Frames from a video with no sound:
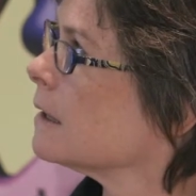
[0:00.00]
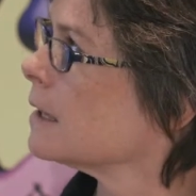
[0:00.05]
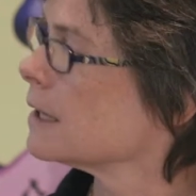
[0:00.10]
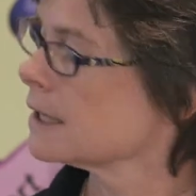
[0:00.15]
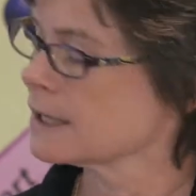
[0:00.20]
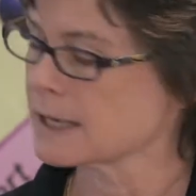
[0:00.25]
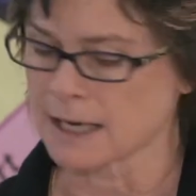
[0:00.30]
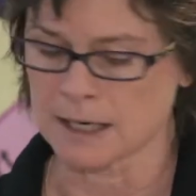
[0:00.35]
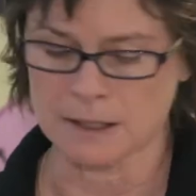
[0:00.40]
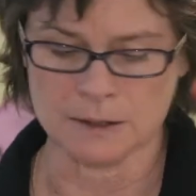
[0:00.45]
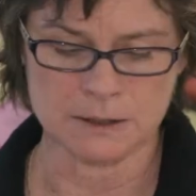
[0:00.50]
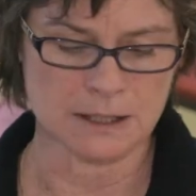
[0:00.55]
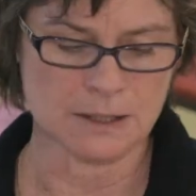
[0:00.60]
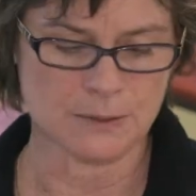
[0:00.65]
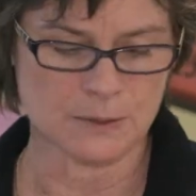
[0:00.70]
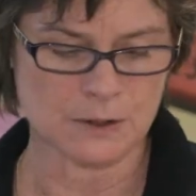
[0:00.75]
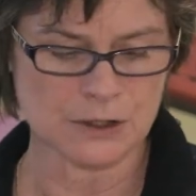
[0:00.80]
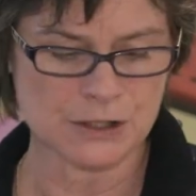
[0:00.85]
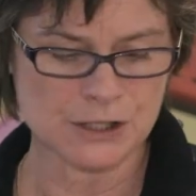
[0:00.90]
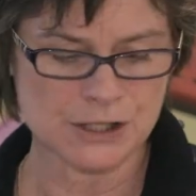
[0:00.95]
Now,
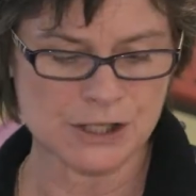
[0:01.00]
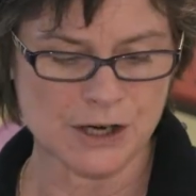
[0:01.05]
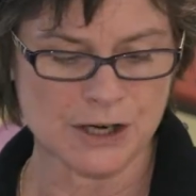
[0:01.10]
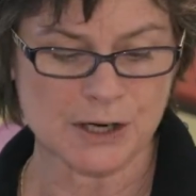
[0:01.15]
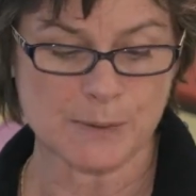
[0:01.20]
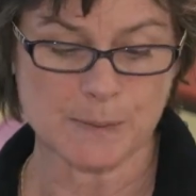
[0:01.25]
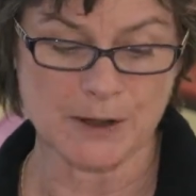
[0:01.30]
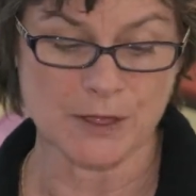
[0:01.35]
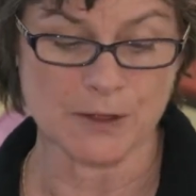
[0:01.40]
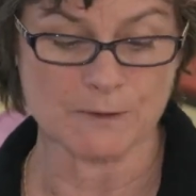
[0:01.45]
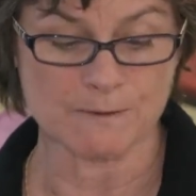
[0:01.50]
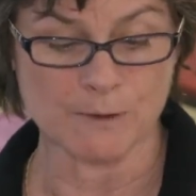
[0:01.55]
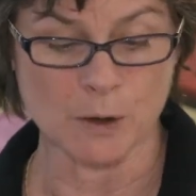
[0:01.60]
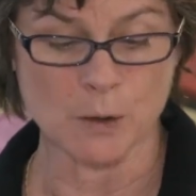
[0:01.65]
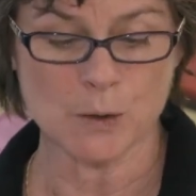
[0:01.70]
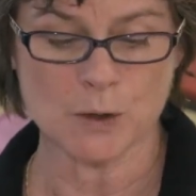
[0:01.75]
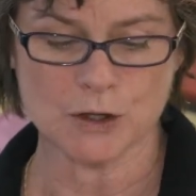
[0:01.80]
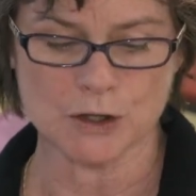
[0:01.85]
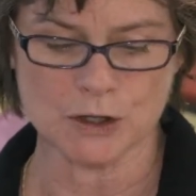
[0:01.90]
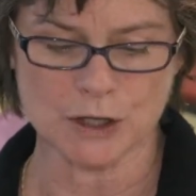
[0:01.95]
we're going to talk about the
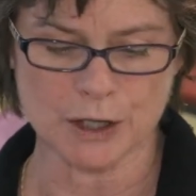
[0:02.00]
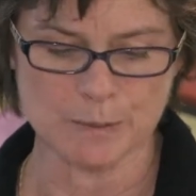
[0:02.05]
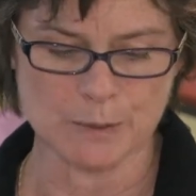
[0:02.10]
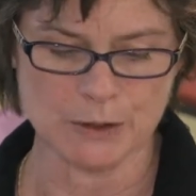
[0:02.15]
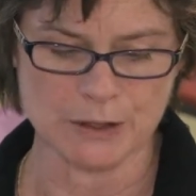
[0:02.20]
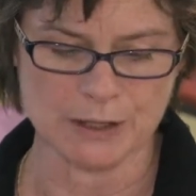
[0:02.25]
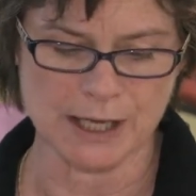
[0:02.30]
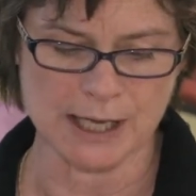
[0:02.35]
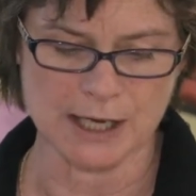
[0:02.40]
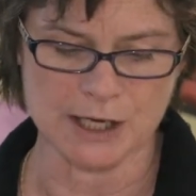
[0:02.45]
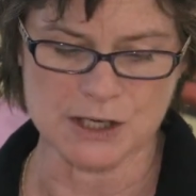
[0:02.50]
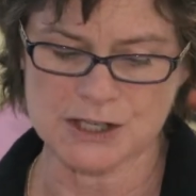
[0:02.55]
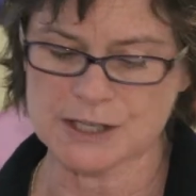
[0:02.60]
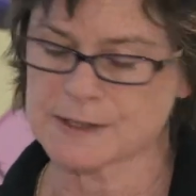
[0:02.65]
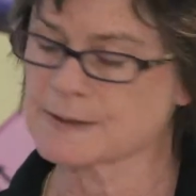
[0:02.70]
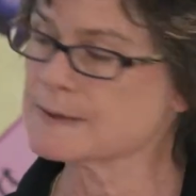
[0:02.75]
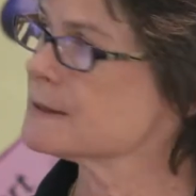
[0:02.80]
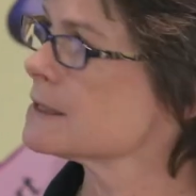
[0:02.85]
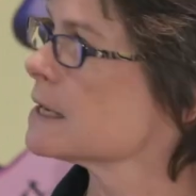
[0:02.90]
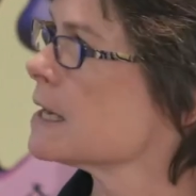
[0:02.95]
vocal
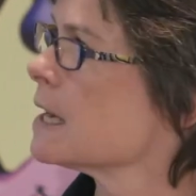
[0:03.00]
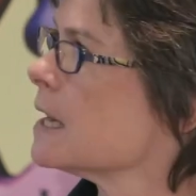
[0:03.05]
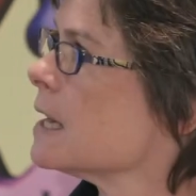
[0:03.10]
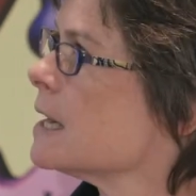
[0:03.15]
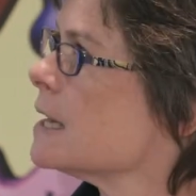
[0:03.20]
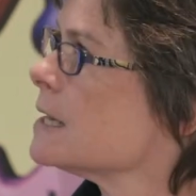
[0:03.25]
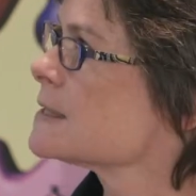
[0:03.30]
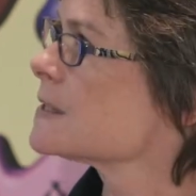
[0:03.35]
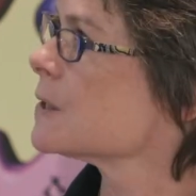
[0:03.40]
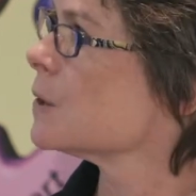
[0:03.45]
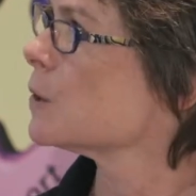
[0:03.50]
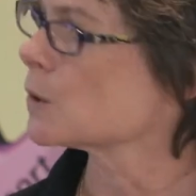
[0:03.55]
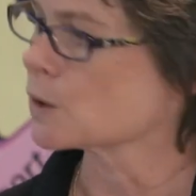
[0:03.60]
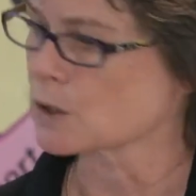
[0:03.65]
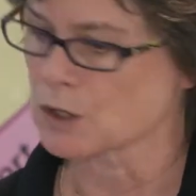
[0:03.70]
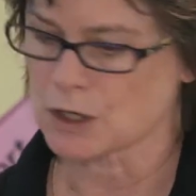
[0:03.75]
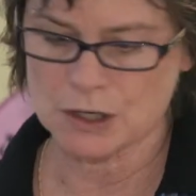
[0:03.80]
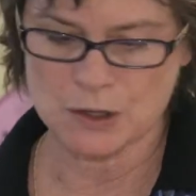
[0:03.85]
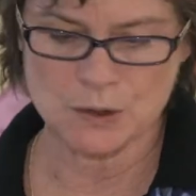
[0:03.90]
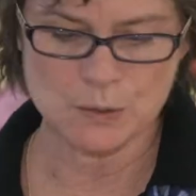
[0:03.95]
communication.
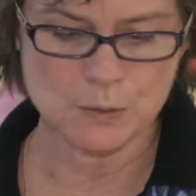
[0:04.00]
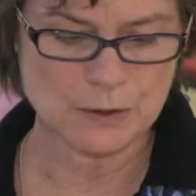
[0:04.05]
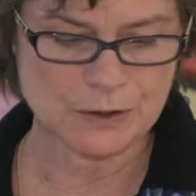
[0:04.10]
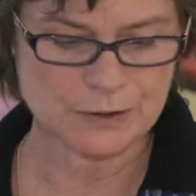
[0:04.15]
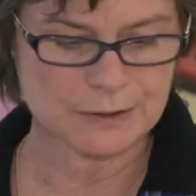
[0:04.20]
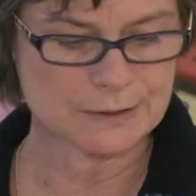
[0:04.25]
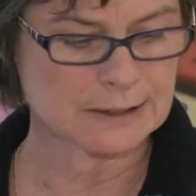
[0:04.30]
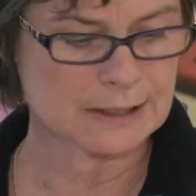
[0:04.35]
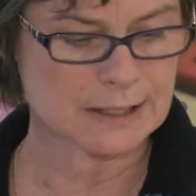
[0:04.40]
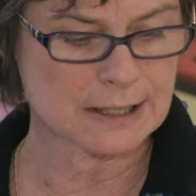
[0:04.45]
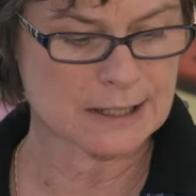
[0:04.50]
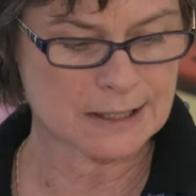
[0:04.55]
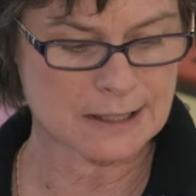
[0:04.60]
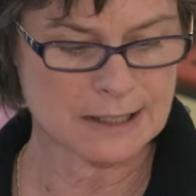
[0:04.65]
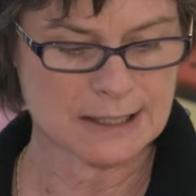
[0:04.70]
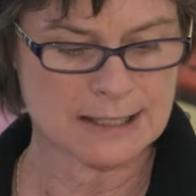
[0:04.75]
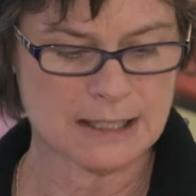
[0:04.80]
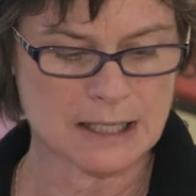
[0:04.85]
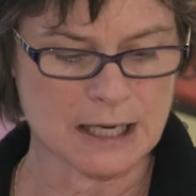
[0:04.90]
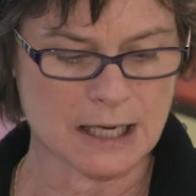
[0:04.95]
So you can,
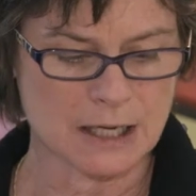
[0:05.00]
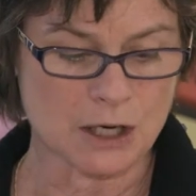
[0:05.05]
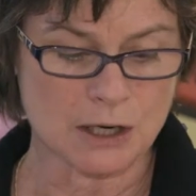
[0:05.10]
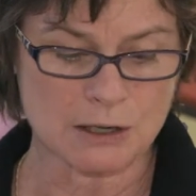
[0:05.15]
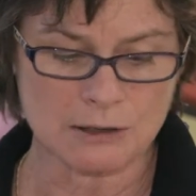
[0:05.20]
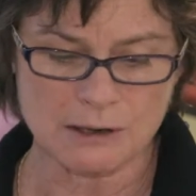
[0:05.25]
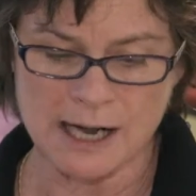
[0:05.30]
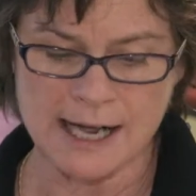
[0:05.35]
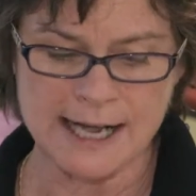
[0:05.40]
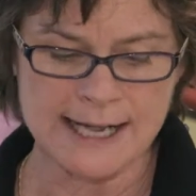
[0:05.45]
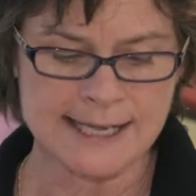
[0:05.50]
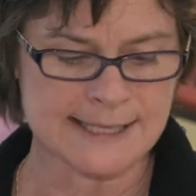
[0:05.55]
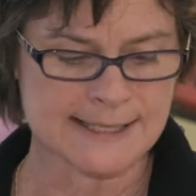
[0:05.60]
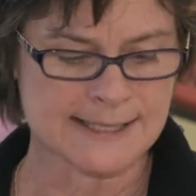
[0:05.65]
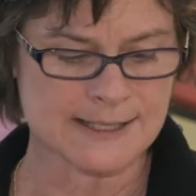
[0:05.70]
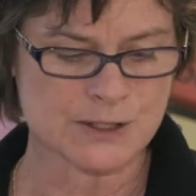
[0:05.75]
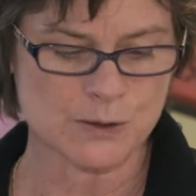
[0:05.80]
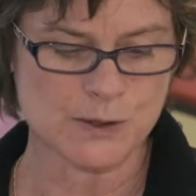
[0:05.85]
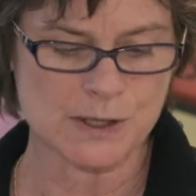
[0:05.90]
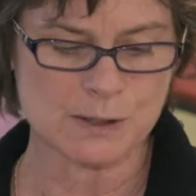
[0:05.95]
a cry, a
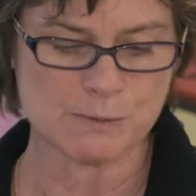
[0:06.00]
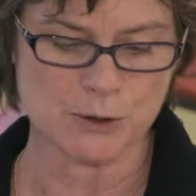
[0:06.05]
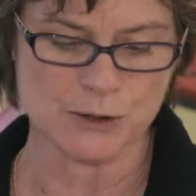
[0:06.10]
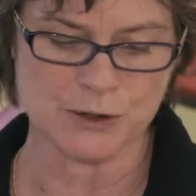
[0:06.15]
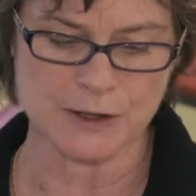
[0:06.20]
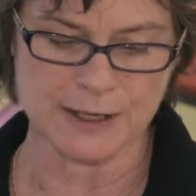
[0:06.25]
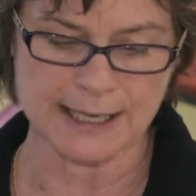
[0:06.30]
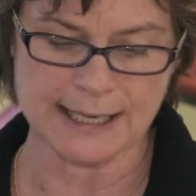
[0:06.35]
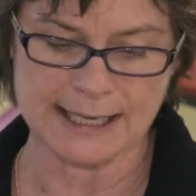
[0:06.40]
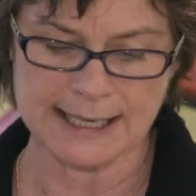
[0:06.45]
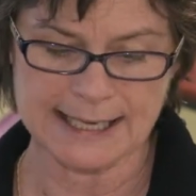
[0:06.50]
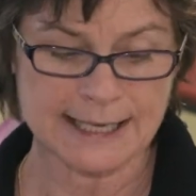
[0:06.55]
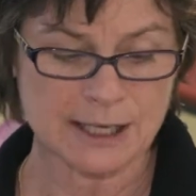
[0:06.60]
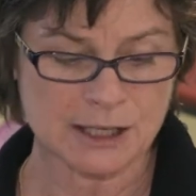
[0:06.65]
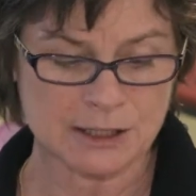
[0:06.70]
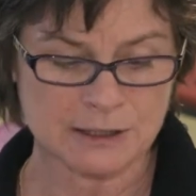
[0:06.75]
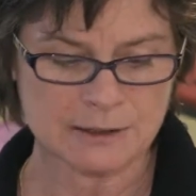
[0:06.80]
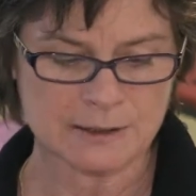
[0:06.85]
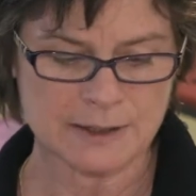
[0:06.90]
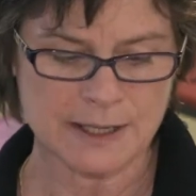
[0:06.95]
scream, or a
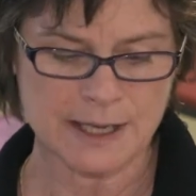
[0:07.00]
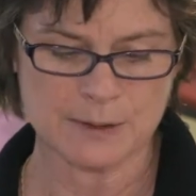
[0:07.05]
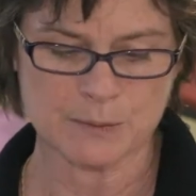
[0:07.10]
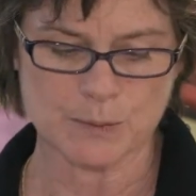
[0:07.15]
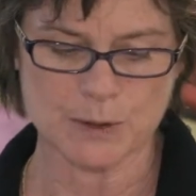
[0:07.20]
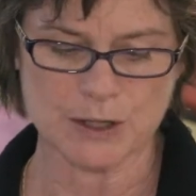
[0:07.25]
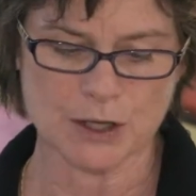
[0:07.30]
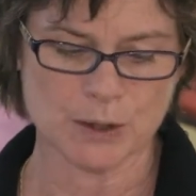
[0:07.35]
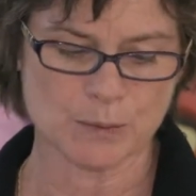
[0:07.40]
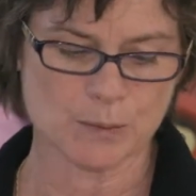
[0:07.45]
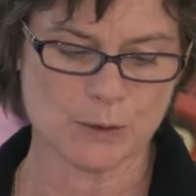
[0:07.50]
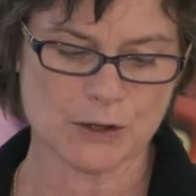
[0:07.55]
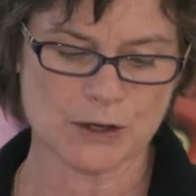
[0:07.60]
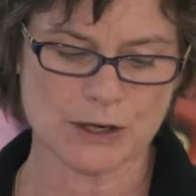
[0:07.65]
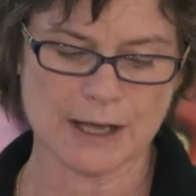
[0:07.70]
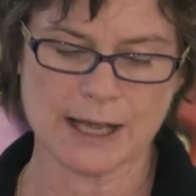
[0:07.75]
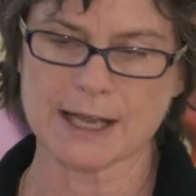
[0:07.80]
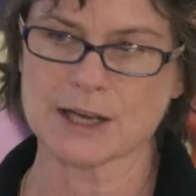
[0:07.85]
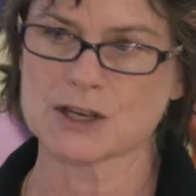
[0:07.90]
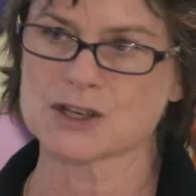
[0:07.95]
giggle can be
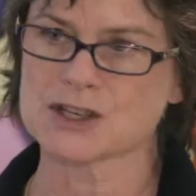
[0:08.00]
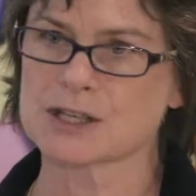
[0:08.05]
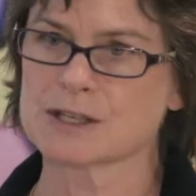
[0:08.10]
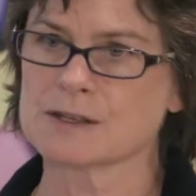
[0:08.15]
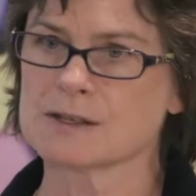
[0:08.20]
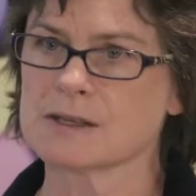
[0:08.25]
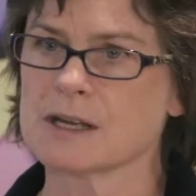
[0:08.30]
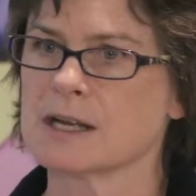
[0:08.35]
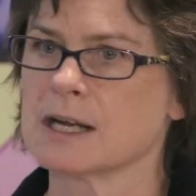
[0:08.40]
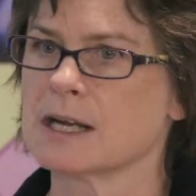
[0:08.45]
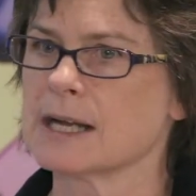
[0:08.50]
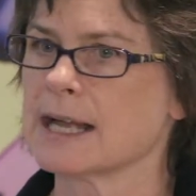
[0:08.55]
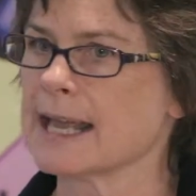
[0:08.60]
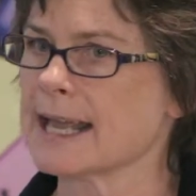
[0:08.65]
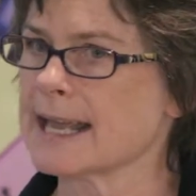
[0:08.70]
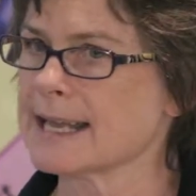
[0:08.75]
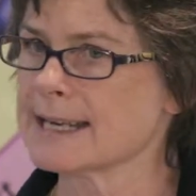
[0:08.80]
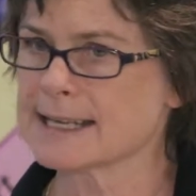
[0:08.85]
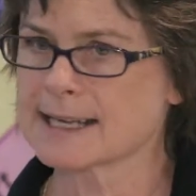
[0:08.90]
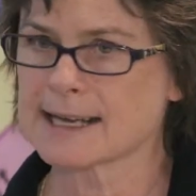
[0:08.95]
communication.
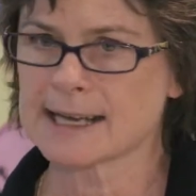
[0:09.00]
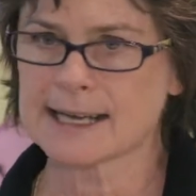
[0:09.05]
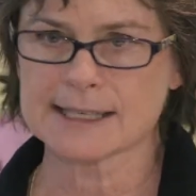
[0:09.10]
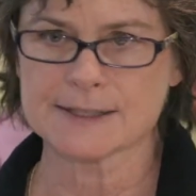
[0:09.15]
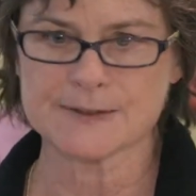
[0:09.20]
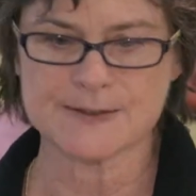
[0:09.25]
Any kind of